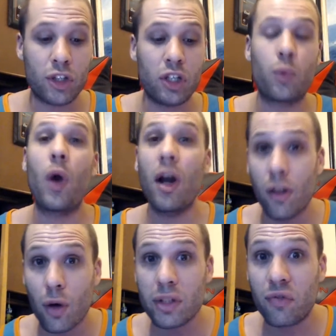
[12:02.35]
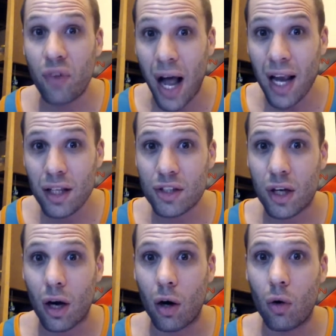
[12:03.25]
Because where do those fines
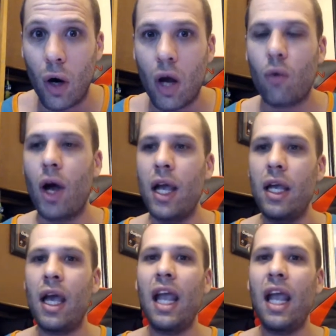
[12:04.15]
go, right?